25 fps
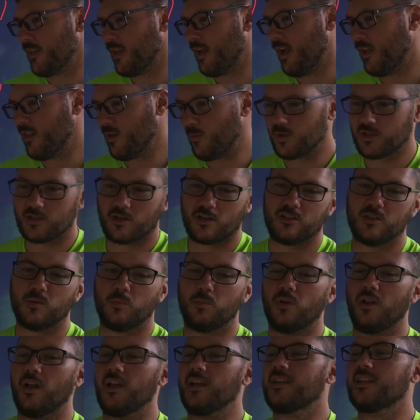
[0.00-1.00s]
and then we started to
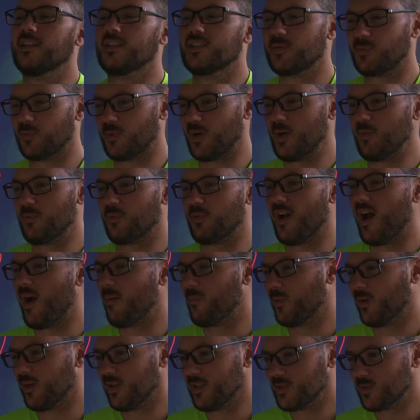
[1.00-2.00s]
blanket spray
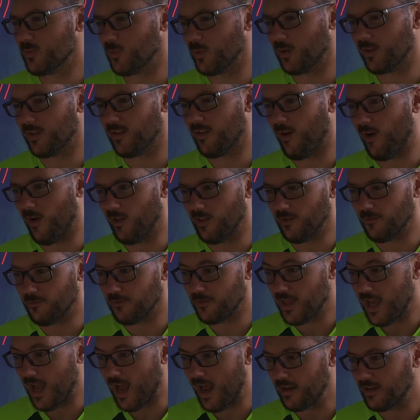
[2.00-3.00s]
properties with all of
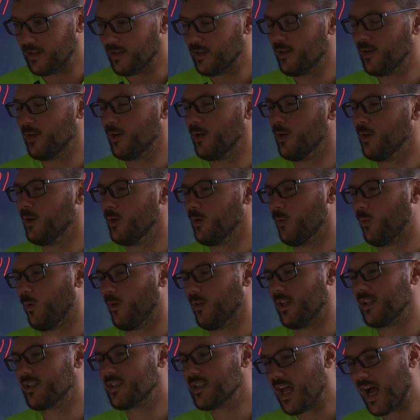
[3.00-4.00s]
that. Well,
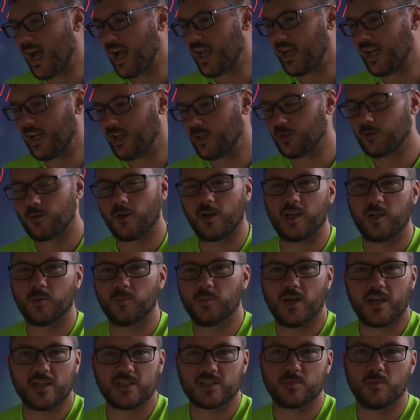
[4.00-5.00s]
that's not integrated
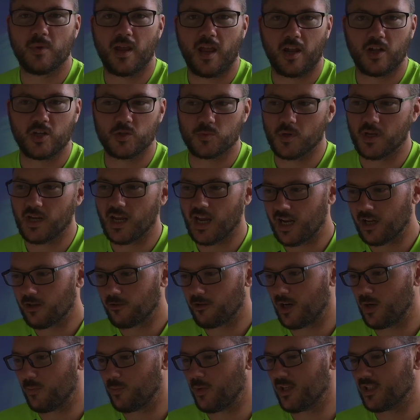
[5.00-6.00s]
pest management.
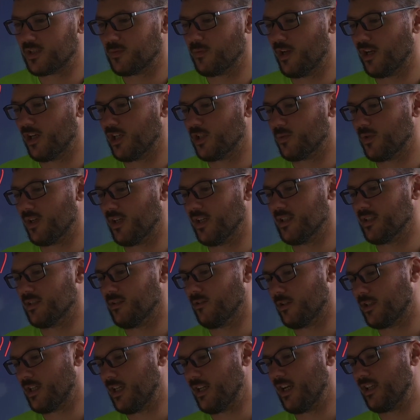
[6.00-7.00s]
Integrated pest management is
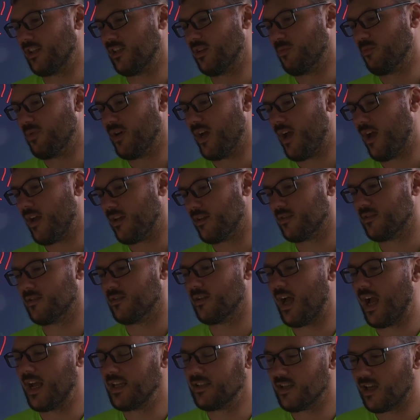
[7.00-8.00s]
looking at the
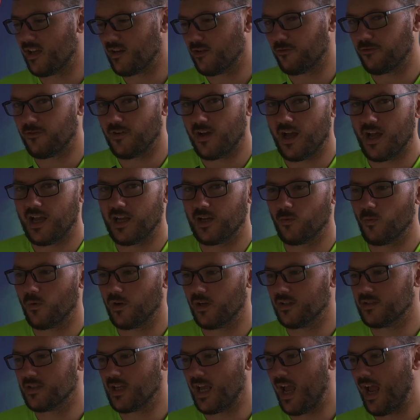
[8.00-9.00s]
pest, identifying
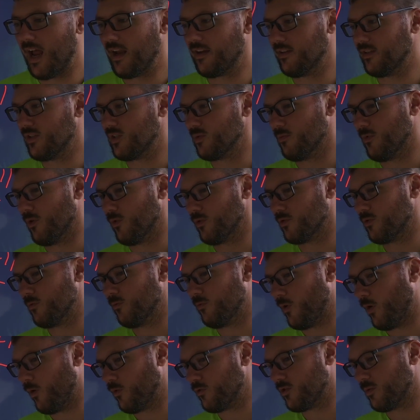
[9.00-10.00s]
when it's at its most
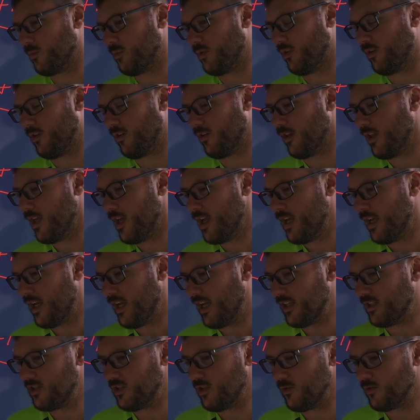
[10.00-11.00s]
vulnerable.
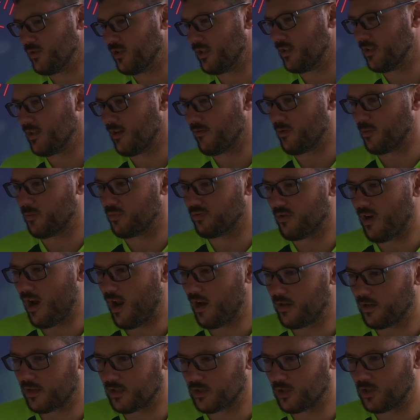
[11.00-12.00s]
It's using different
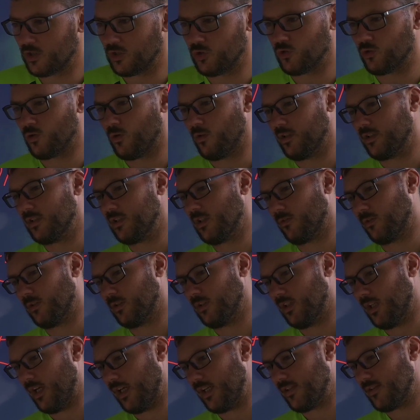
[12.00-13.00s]
products, controlling
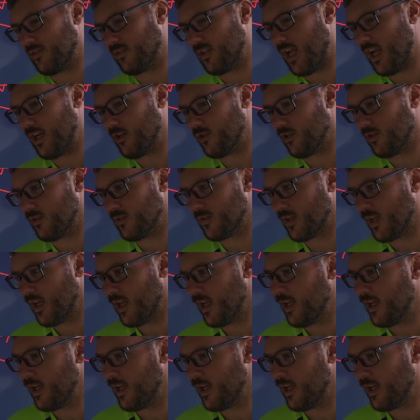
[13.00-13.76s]
different life stages.